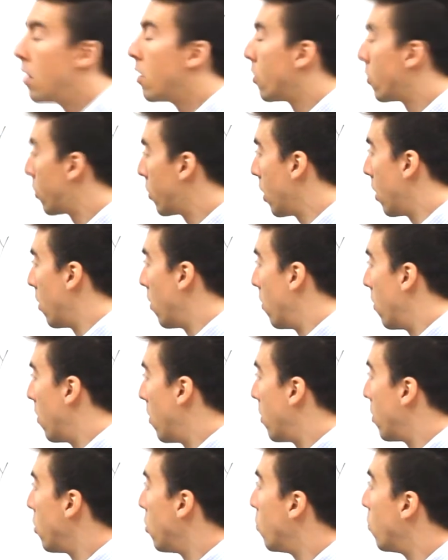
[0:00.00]
So
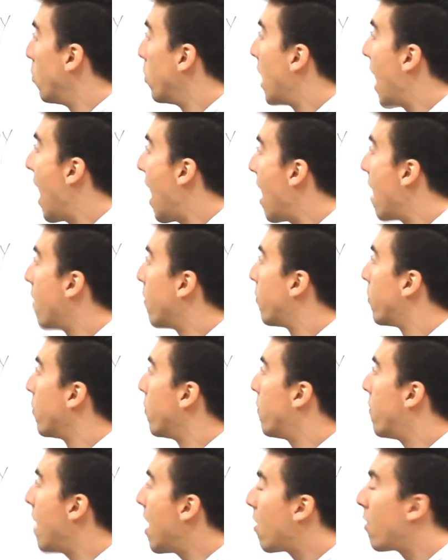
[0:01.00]
you would have
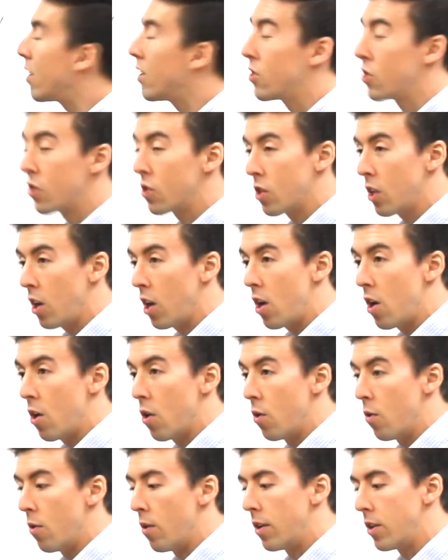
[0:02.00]
very
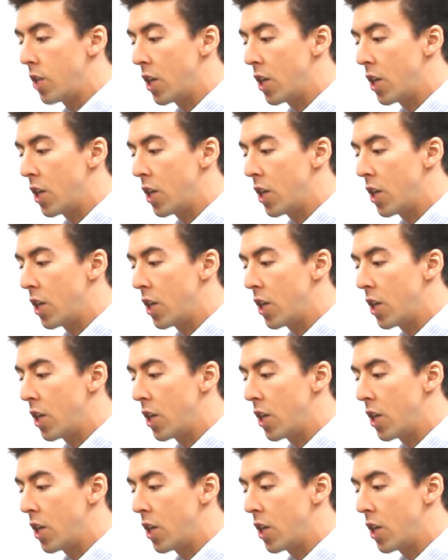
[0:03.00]
slow